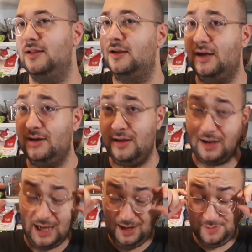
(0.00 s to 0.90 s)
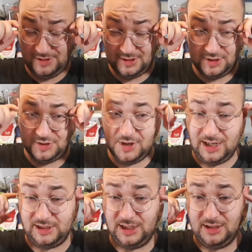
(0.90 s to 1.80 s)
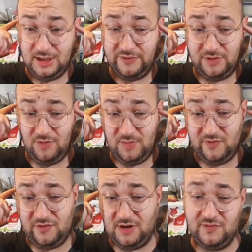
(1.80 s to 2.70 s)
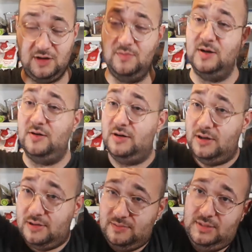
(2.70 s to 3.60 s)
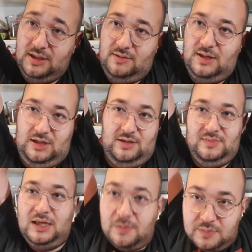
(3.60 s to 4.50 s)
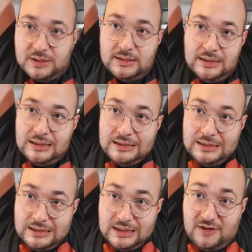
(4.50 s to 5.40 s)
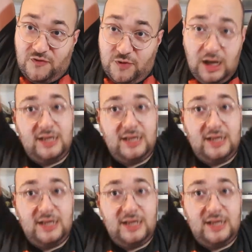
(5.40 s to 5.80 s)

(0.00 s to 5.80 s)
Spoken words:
Like I happened to stretch in the living room in front of our mirror, and I, you know, arms up, but a full